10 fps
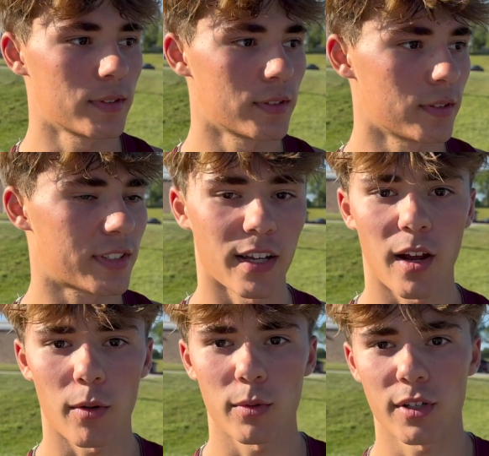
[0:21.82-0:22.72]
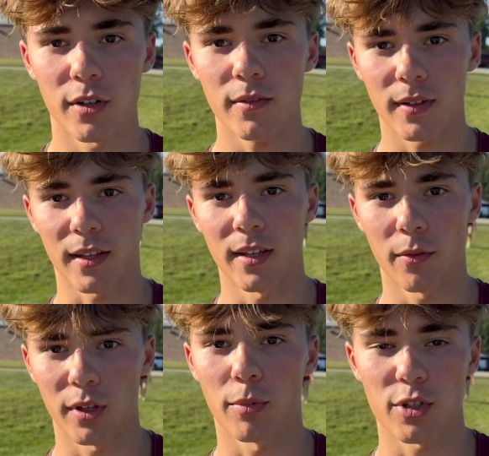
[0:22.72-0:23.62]
St. Albert was here. Yep. He
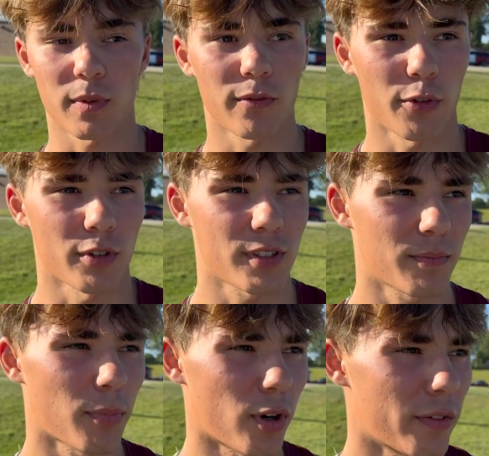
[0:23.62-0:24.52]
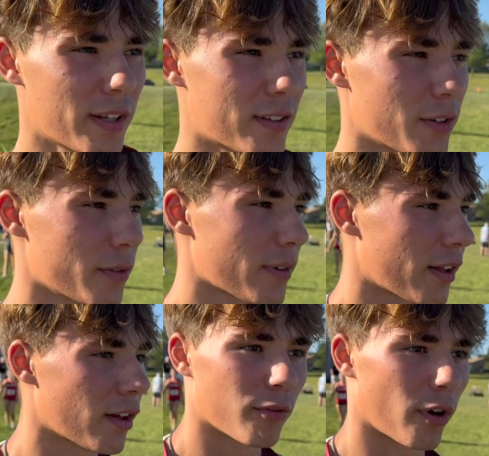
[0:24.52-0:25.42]
really pushed me in the first part of it too.
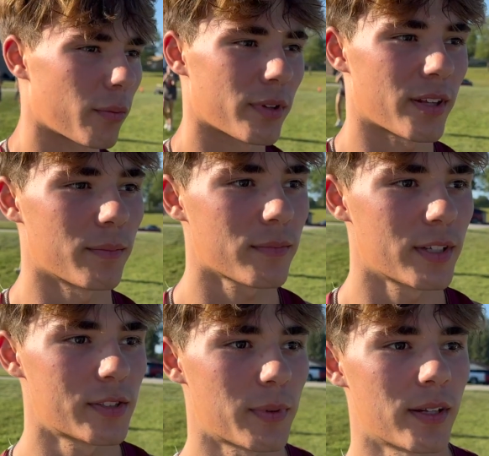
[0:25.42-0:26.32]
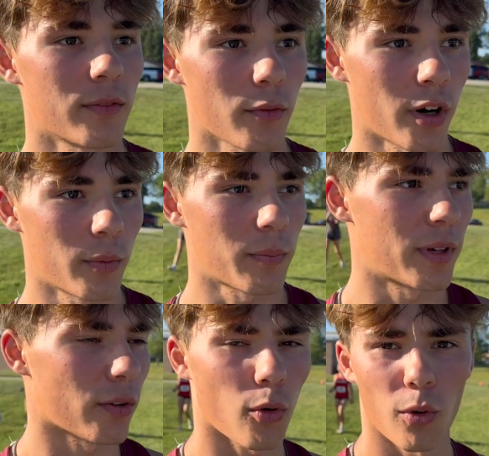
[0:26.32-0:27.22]
I love running with him. He's been running with
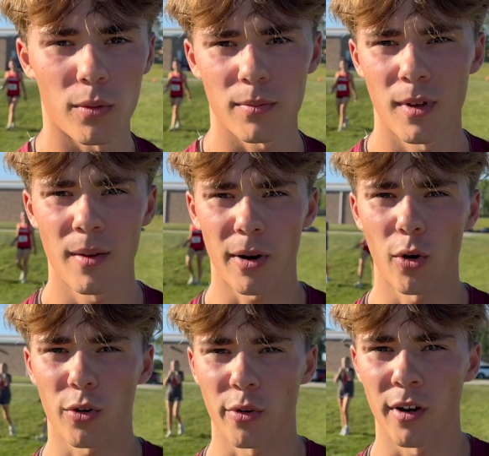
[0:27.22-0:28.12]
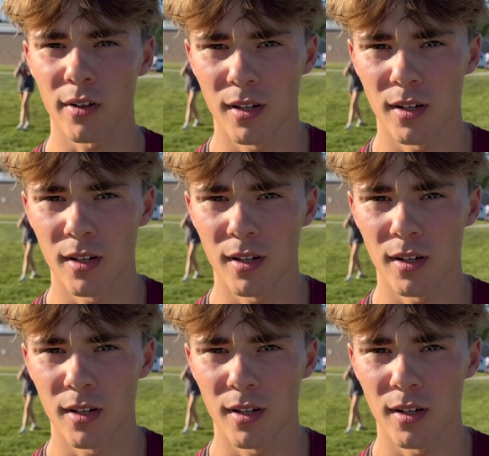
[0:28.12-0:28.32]
me the whole my whole career.